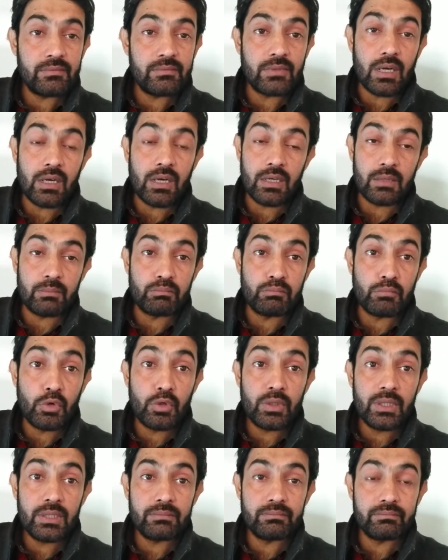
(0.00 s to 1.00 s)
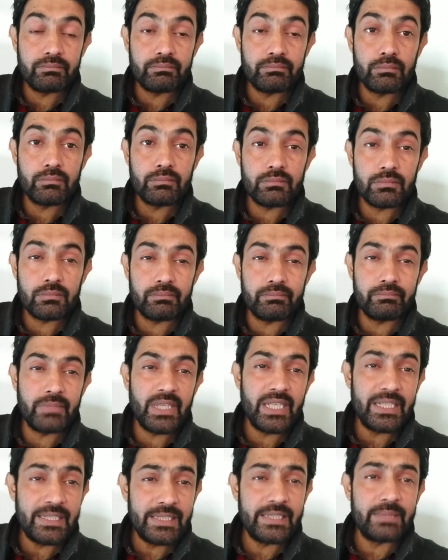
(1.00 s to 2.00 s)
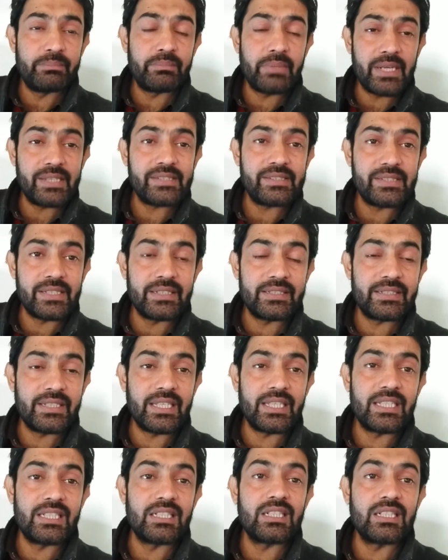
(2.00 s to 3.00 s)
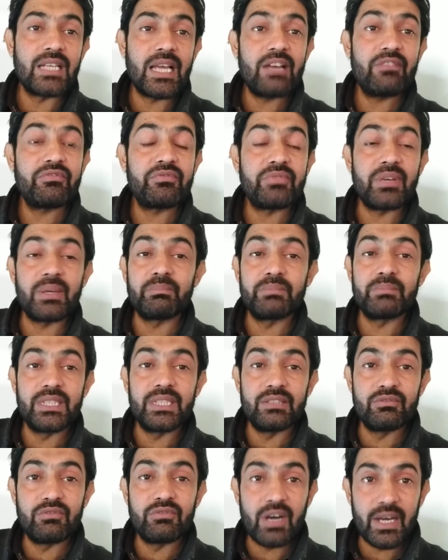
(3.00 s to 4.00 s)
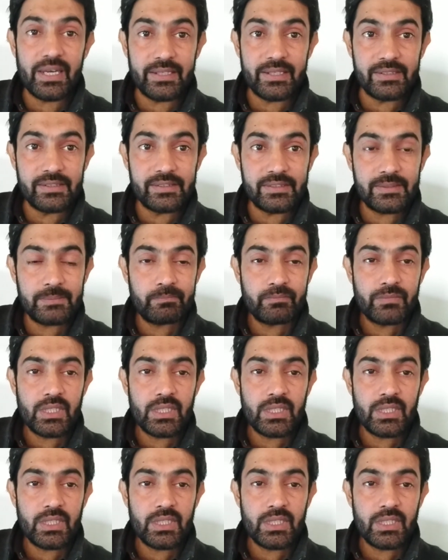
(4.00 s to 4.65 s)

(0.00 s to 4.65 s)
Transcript: are mainly present in FMD virus.